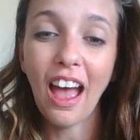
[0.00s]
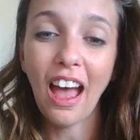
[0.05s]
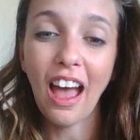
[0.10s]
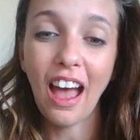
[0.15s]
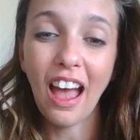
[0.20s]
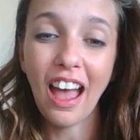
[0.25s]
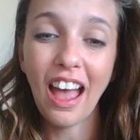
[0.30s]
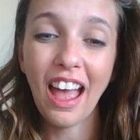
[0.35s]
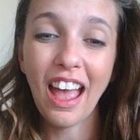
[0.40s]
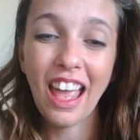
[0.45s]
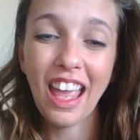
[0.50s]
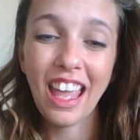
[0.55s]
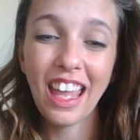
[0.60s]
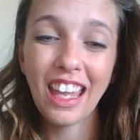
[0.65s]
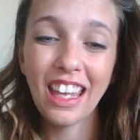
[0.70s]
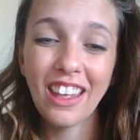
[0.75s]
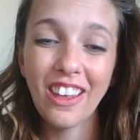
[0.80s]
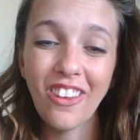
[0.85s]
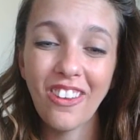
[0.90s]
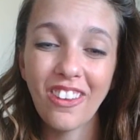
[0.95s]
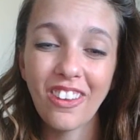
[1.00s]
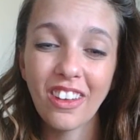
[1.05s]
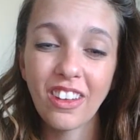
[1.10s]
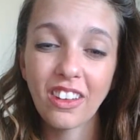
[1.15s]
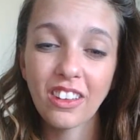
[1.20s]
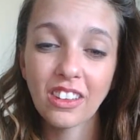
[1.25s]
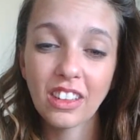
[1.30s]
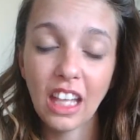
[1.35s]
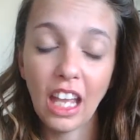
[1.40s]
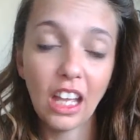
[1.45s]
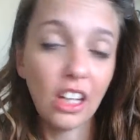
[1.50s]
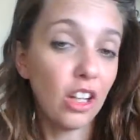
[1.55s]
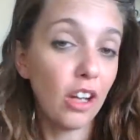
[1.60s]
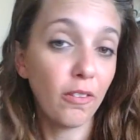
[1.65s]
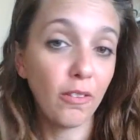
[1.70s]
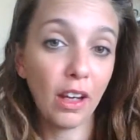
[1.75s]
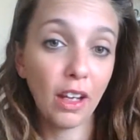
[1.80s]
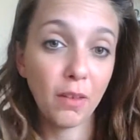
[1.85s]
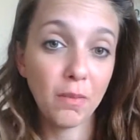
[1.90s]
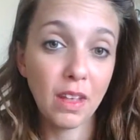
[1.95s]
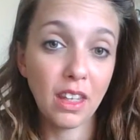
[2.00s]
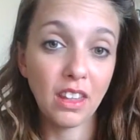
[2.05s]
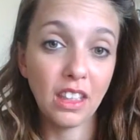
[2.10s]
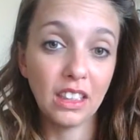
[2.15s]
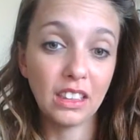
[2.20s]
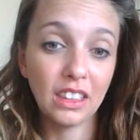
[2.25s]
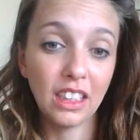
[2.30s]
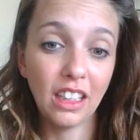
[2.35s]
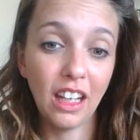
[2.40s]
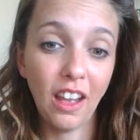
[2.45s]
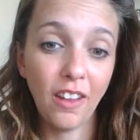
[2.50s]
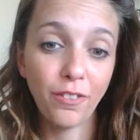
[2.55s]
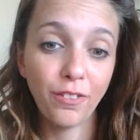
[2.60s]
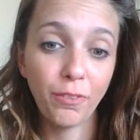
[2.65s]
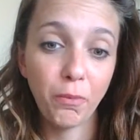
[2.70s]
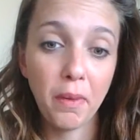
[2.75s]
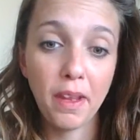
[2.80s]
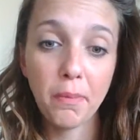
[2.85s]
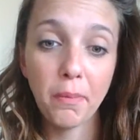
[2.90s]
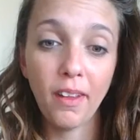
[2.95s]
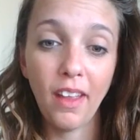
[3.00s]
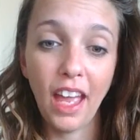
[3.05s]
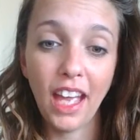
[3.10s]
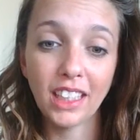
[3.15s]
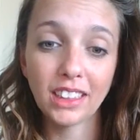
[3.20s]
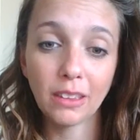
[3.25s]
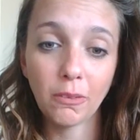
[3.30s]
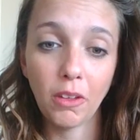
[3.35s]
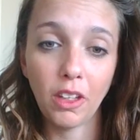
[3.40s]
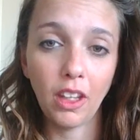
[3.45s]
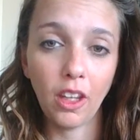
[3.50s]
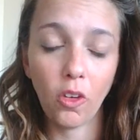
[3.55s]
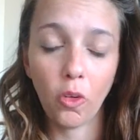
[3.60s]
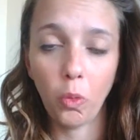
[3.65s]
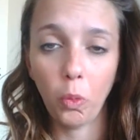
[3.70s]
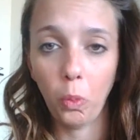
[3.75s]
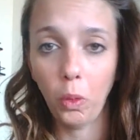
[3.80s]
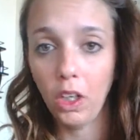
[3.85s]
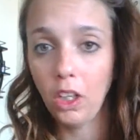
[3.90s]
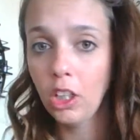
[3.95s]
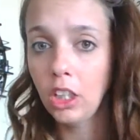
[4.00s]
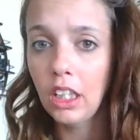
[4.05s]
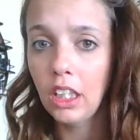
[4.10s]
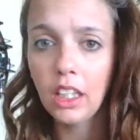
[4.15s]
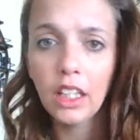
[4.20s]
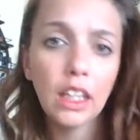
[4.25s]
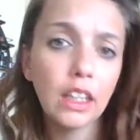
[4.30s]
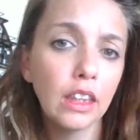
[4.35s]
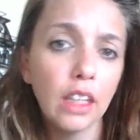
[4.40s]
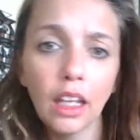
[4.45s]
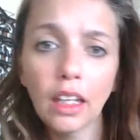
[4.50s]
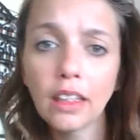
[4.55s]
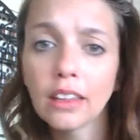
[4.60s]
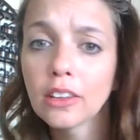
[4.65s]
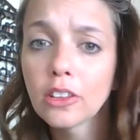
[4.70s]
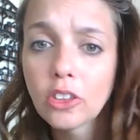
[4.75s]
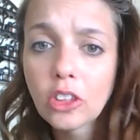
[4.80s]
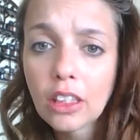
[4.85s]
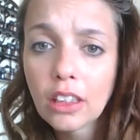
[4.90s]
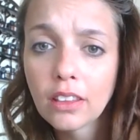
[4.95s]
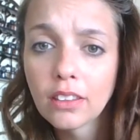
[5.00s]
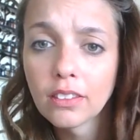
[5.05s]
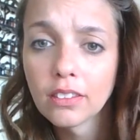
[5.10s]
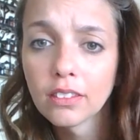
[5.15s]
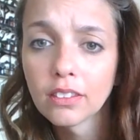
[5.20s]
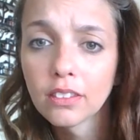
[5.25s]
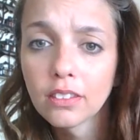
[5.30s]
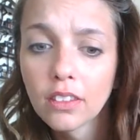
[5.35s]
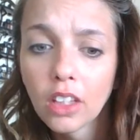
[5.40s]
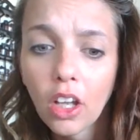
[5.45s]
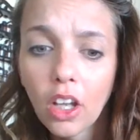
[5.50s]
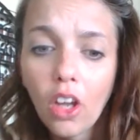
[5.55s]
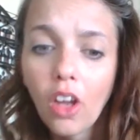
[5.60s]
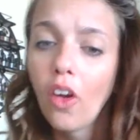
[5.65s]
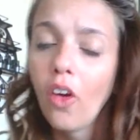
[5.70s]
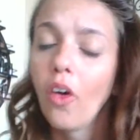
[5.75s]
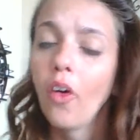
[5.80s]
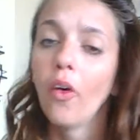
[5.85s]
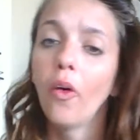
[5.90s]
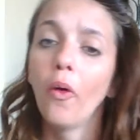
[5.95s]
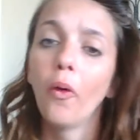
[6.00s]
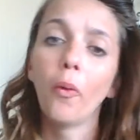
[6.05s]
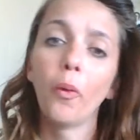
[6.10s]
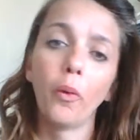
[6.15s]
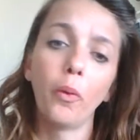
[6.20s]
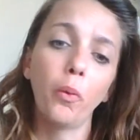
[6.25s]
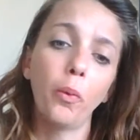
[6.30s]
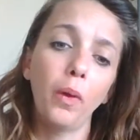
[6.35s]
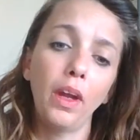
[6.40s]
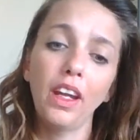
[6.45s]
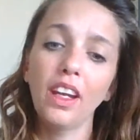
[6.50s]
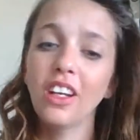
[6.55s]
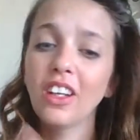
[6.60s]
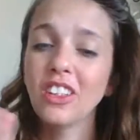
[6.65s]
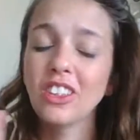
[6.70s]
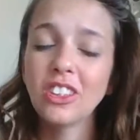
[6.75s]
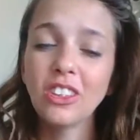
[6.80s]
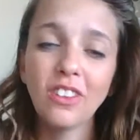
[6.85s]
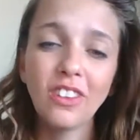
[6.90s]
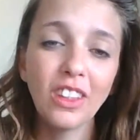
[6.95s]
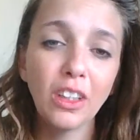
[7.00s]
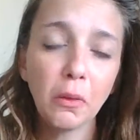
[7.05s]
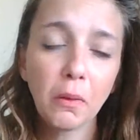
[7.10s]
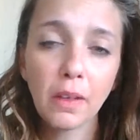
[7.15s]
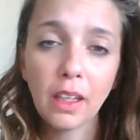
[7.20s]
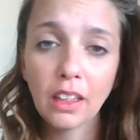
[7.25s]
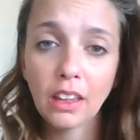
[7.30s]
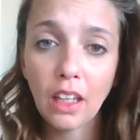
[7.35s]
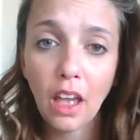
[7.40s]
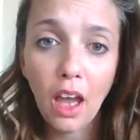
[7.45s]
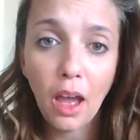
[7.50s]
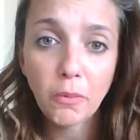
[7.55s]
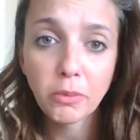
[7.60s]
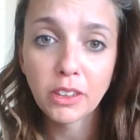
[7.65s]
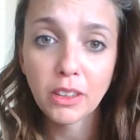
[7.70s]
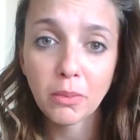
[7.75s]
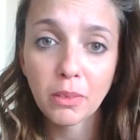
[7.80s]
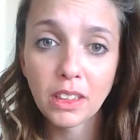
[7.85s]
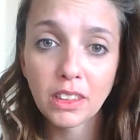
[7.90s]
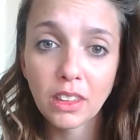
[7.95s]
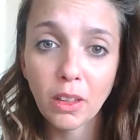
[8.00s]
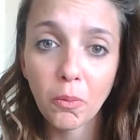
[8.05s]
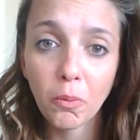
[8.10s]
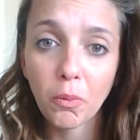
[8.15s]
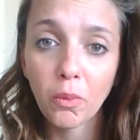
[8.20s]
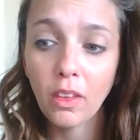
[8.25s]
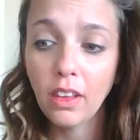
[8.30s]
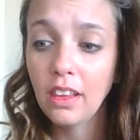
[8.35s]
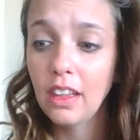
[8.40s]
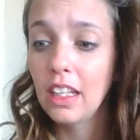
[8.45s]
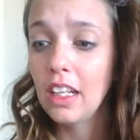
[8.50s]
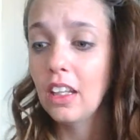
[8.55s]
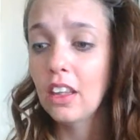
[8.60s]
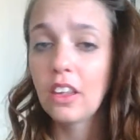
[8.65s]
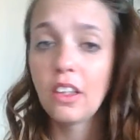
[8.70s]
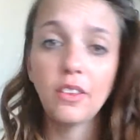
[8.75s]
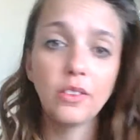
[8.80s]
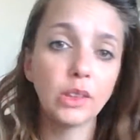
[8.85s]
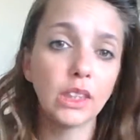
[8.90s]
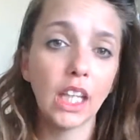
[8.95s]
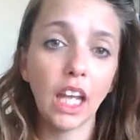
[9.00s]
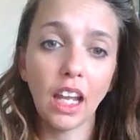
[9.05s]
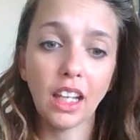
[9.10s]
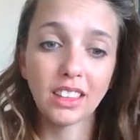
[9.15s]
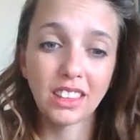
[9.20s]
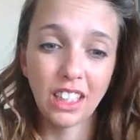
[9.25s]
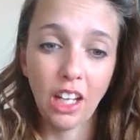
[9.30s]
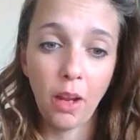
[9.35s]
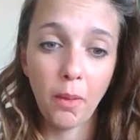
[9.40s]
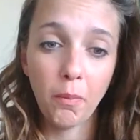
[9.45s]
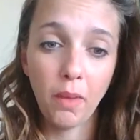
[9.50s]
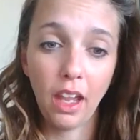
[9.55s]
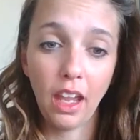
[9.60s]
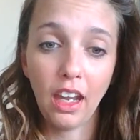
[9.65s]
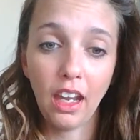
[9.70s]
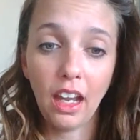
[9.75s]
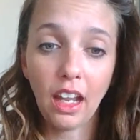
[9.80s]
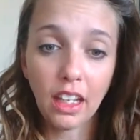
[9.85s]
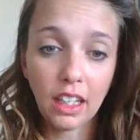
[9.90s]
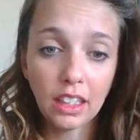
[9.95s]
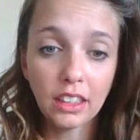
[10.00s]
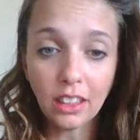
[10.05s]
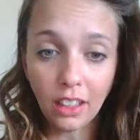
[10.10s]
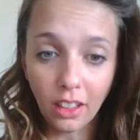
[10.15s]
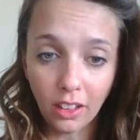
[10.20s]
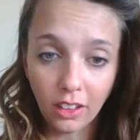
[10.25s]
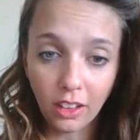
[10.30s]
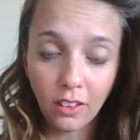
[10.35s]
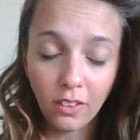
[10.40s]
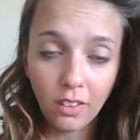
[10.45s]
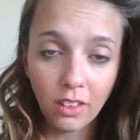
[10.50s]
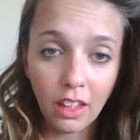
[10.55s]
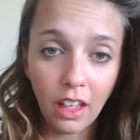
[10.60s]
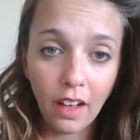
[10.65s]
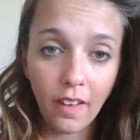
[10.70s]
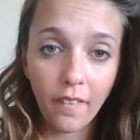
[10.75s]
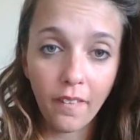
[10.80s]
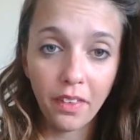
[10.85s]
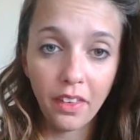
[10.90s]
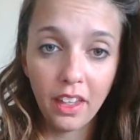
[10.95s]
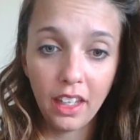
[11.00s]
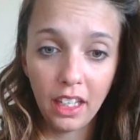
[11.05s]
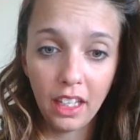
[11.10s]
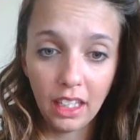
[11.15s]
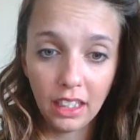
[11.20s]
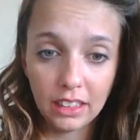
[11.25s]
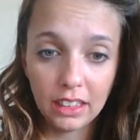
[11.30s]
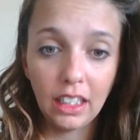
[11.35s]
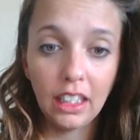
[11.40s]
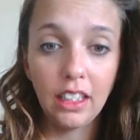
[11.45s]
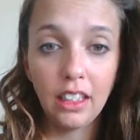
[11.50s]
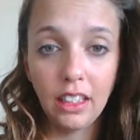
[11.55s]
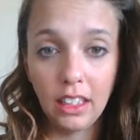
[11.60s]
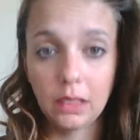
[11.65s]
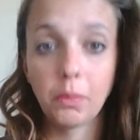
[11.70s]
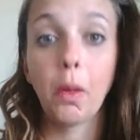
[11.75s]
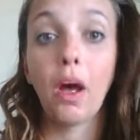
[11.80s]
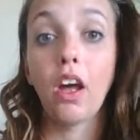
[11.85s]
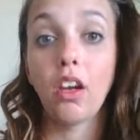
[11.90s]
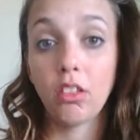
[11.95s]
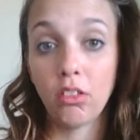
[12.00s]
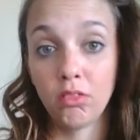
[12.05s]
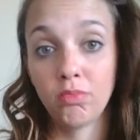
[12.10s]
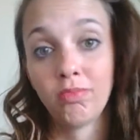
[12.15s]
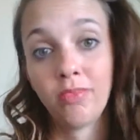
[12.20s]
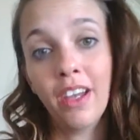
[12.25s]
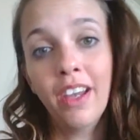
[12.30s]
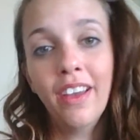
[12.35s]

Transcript: I cannot recommend this enough. People ask me, like, where do you get the energy? Where do you get the optimism, the enthusiasm? And I can tell you that it's in this bottle.